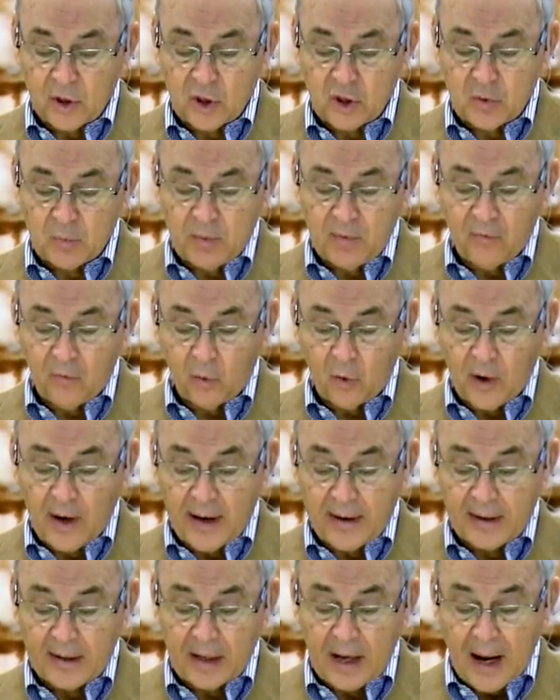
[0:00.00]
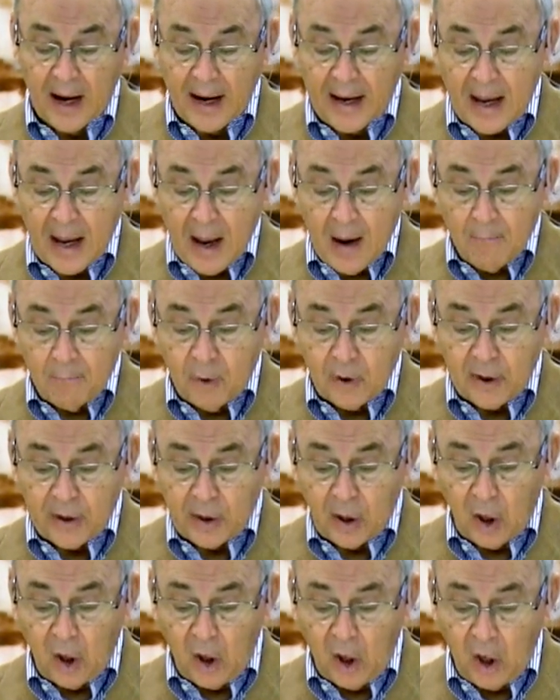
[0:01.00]
which is before Adonai. Put
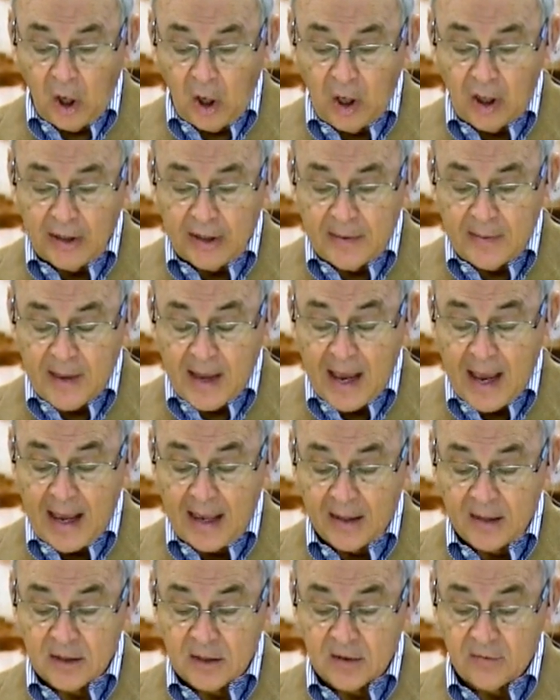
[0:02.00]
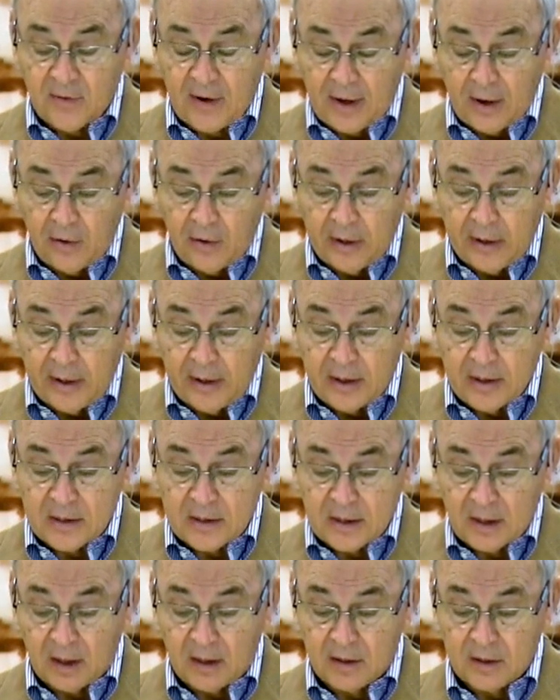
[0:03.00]
it all in the hands of Aaron and
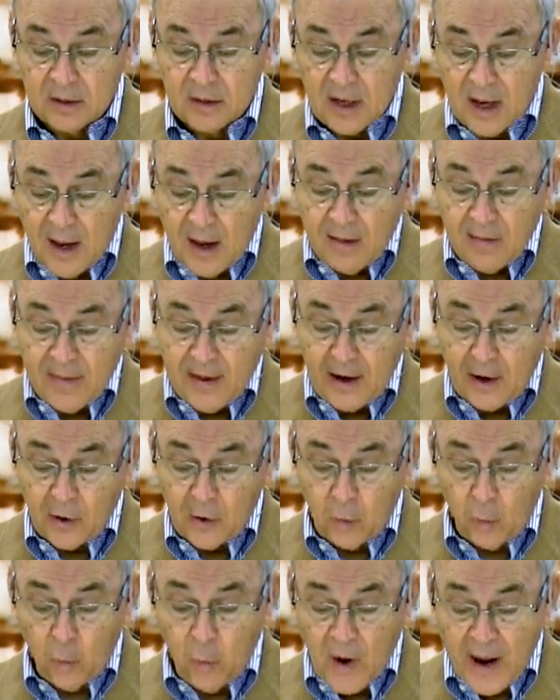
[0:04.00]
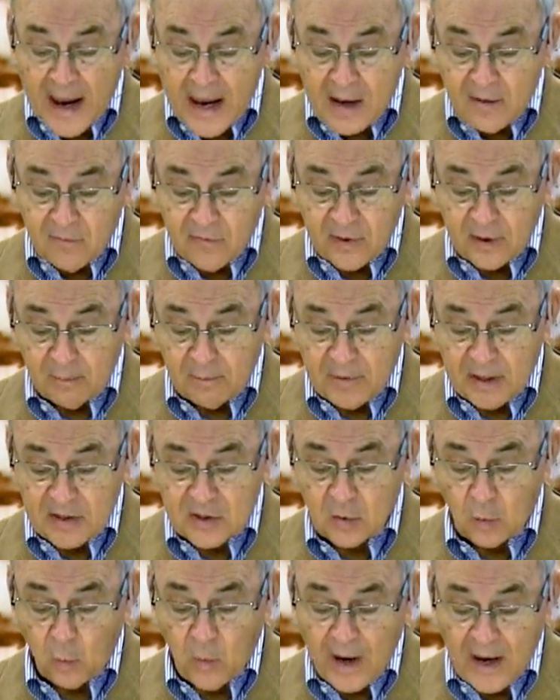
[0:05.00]
his sons. They are to wave them
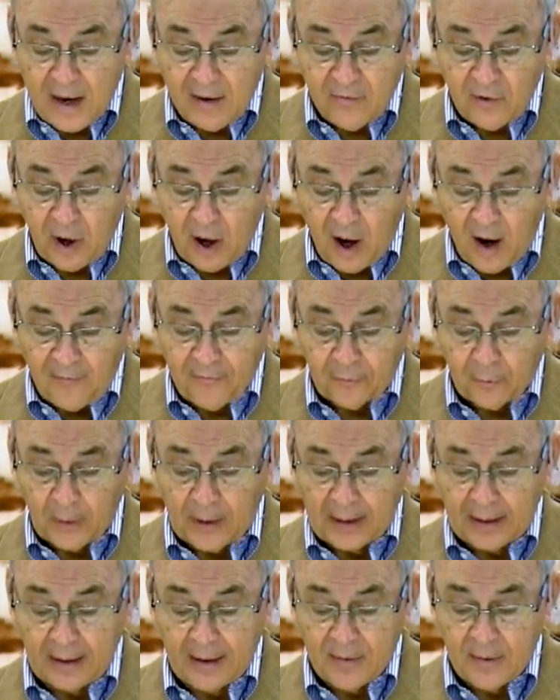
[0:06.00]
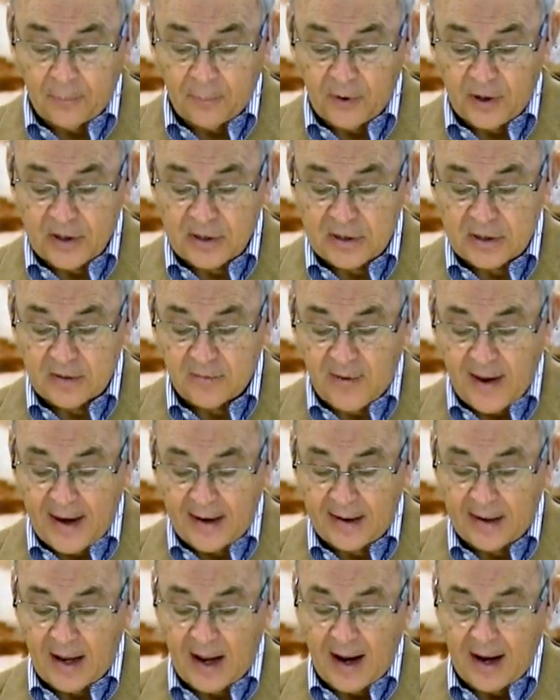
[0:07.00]
as a wave offering in the presence of
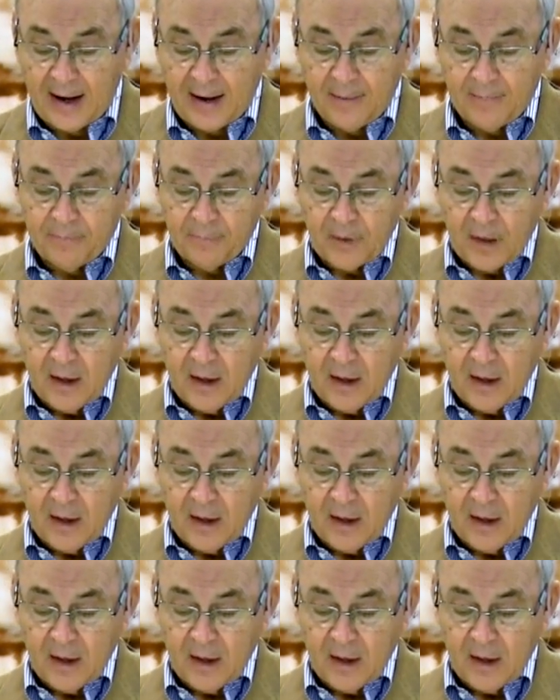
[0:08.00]
Adonai.